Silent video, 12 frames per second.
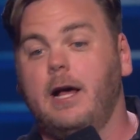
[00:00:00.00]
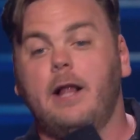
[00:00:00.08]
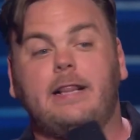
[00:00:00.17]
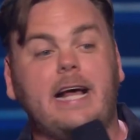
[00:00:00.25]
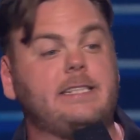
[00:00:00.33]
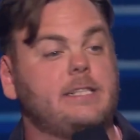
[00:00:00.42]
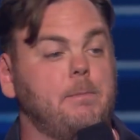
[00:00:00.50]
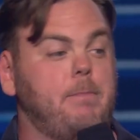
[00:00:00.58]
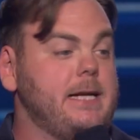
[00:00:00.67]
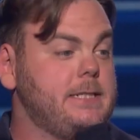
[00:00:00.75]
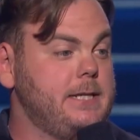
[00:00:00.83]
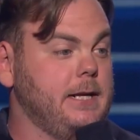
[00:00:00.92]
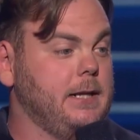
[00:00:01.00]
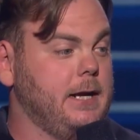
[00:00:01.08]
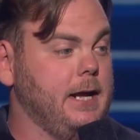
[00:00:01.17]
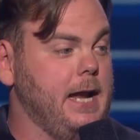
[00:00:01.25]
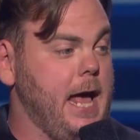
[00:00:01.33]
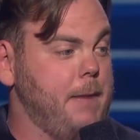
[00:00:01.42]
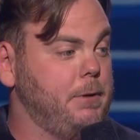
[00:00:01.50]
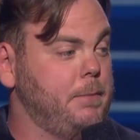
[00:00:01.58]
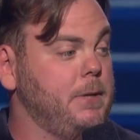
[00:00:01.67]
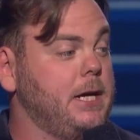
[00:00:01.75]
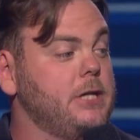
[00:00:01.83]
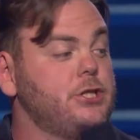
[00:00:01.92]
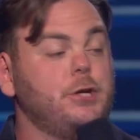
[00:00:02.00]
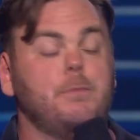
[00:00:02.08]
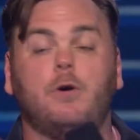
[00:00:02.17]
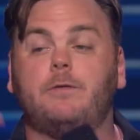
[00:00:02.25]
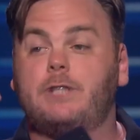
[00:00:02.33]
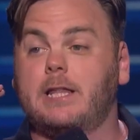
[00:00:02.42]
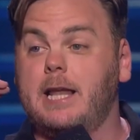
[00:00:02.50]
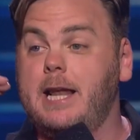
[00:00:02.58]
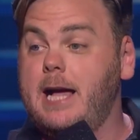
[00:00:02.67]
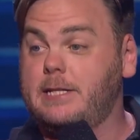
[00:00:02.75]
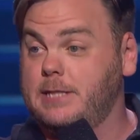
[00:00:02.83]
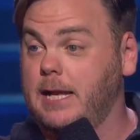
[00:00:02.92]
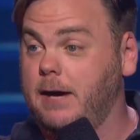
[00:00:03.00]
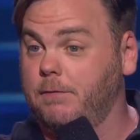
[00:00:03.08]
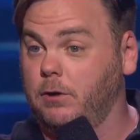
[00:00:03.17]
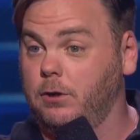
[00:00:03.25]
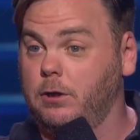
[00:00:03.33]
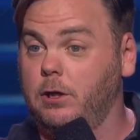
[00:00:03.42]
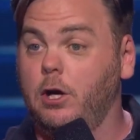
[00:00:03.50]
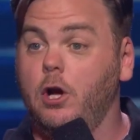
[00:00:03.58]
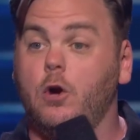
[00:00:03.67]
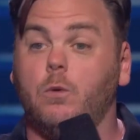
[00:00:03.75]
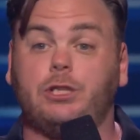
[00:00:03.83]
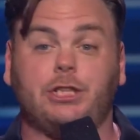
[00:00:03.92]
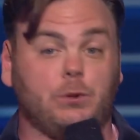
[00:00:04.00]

that's the best thing that can happen because you move to the next level, which is